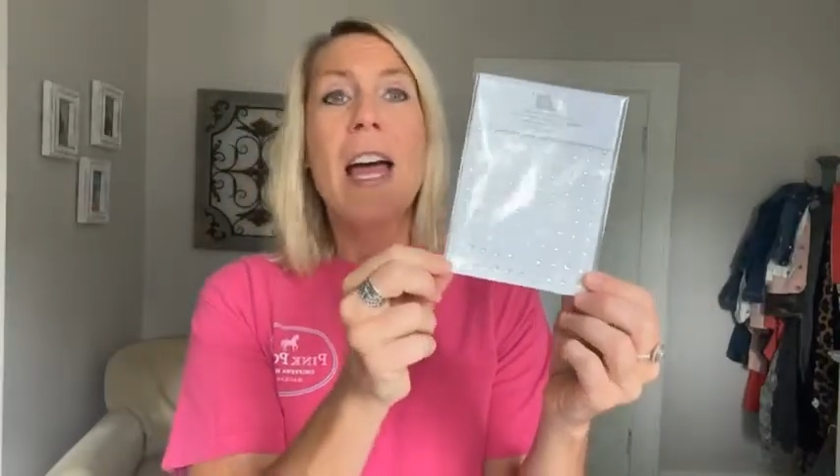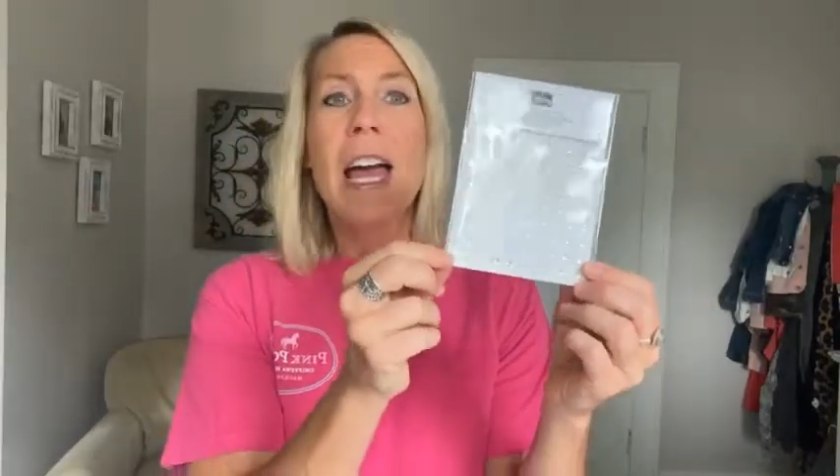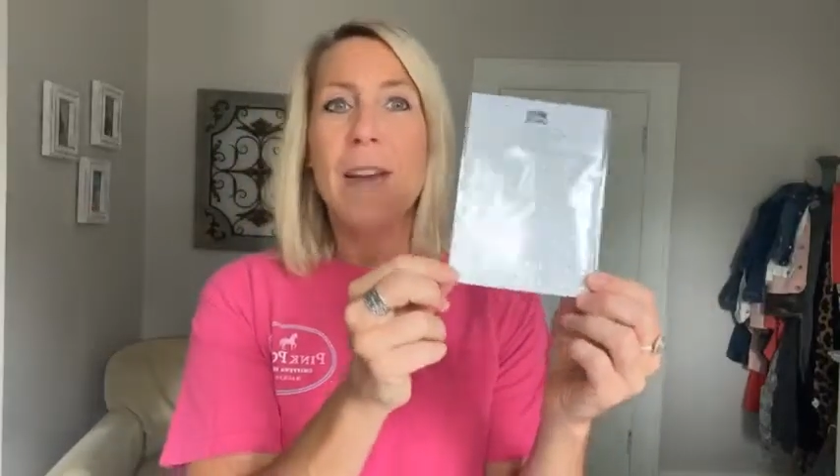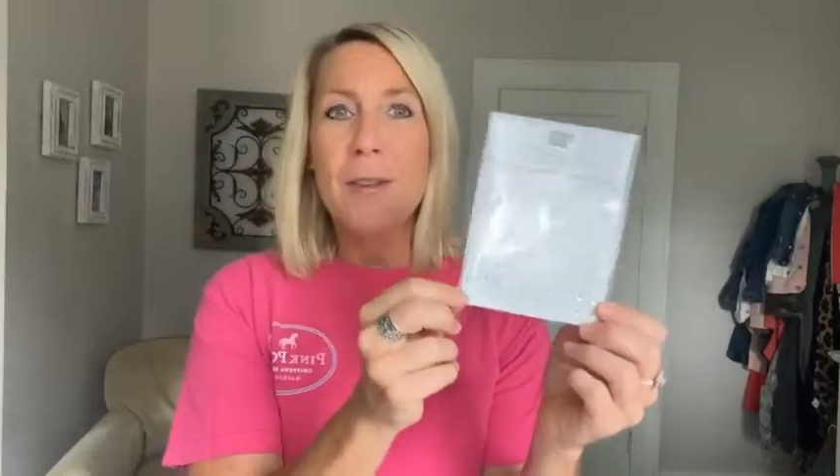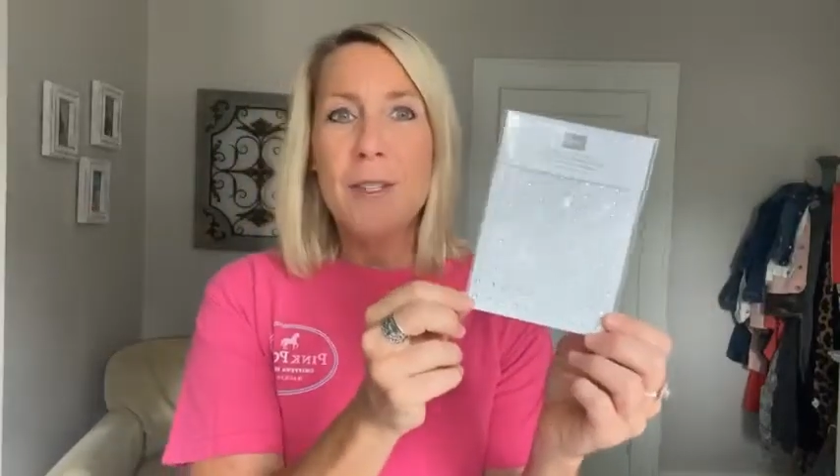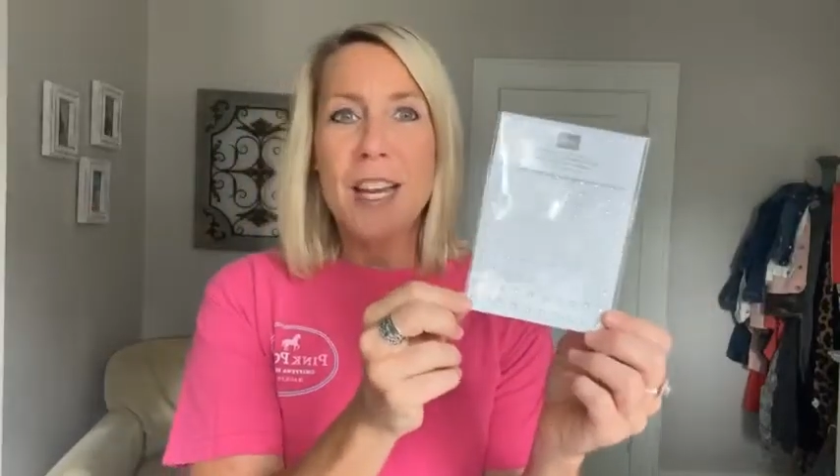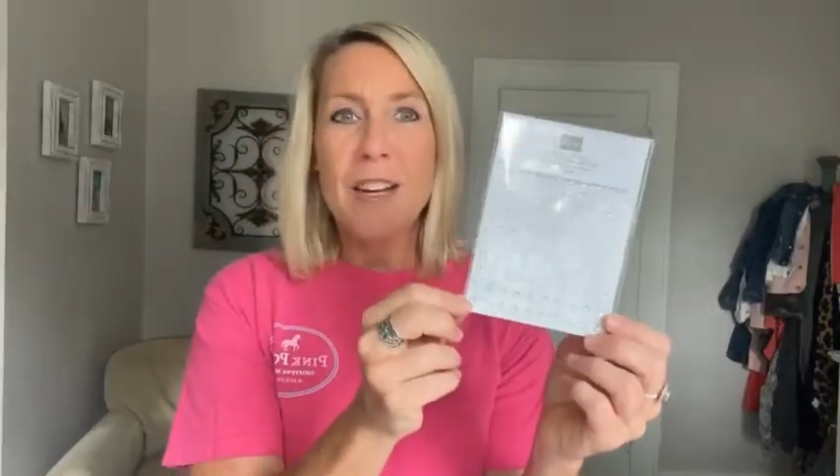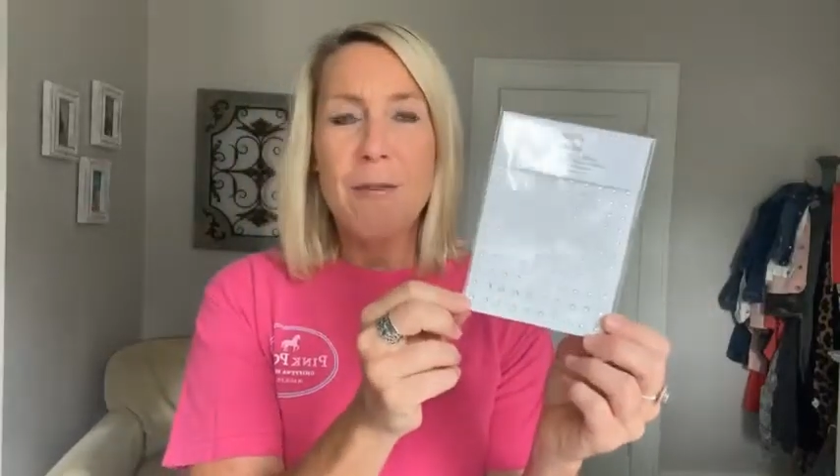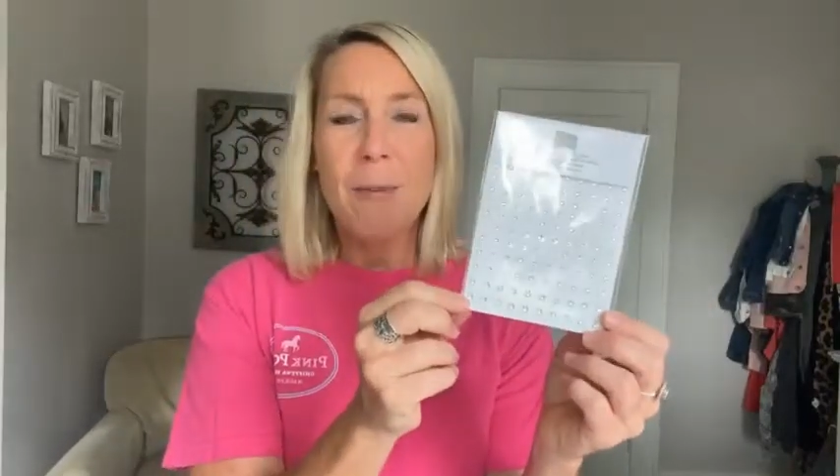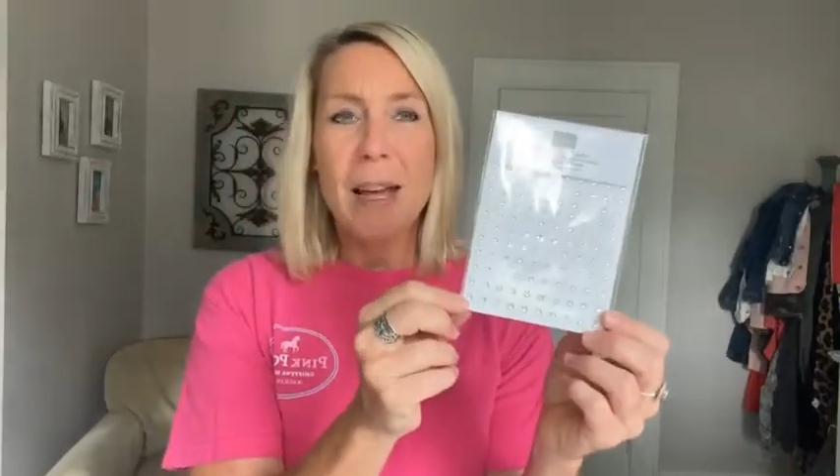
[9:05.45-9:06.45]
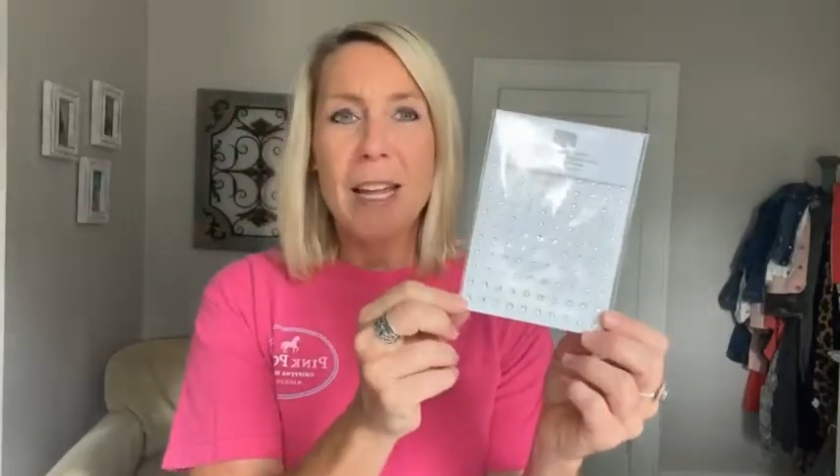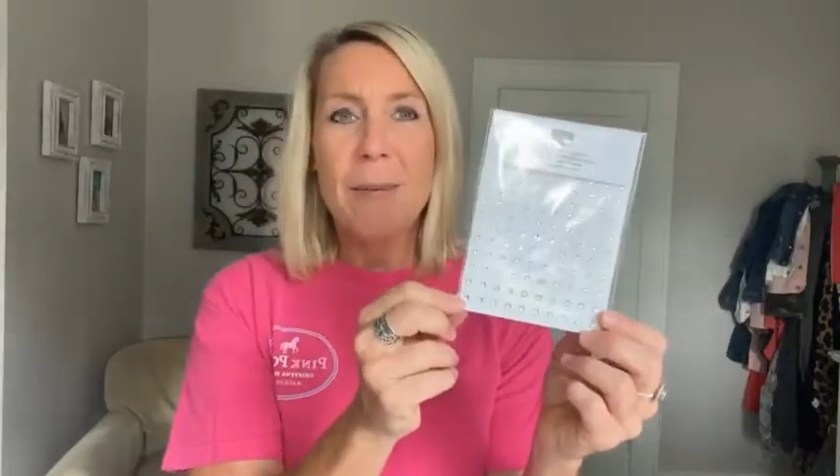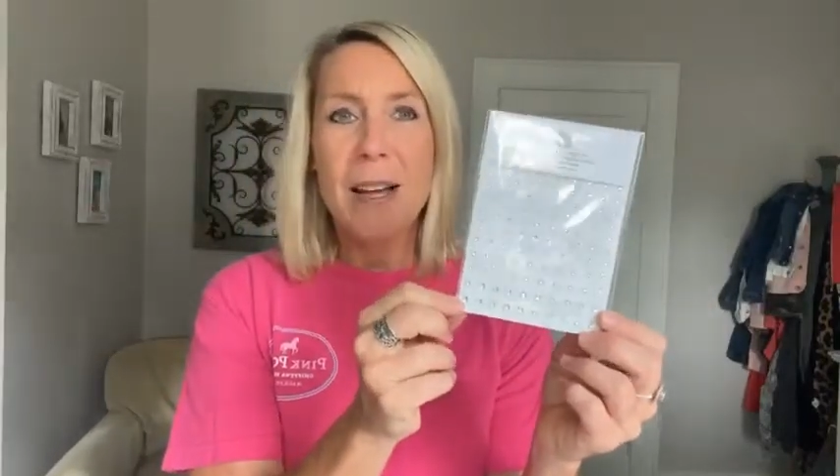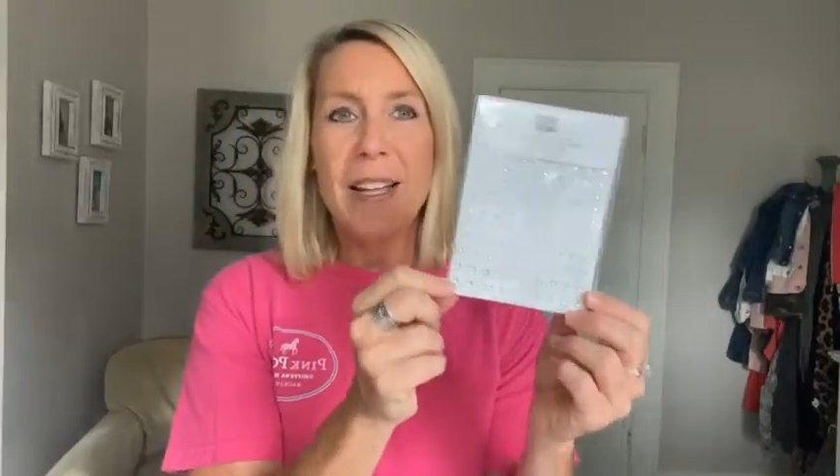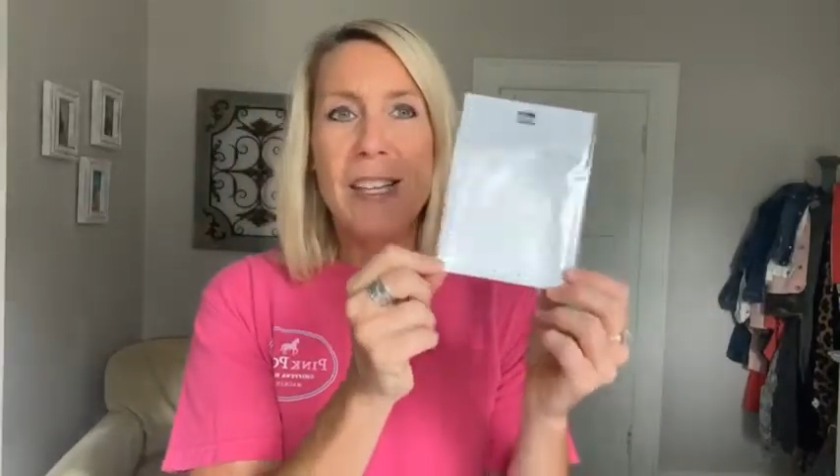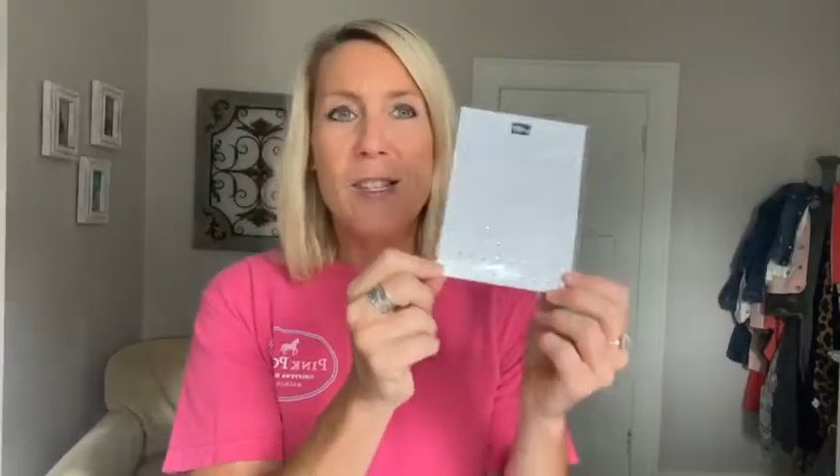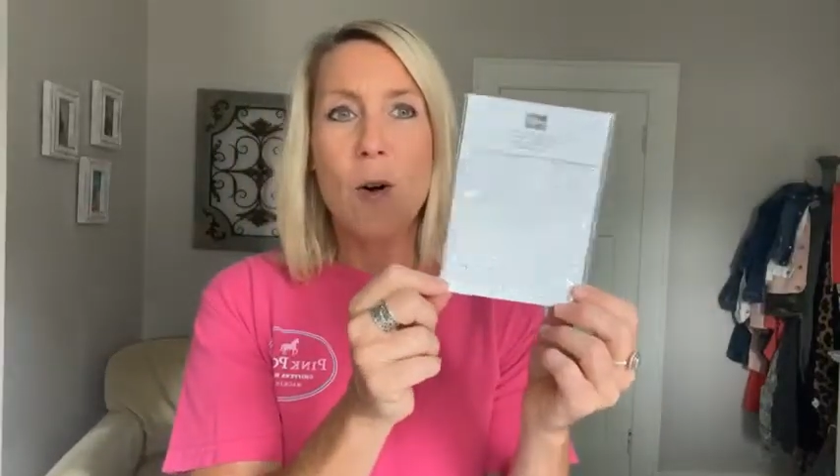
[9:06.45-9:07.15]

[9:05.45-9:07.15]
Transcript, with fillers: if you signed up for my email list,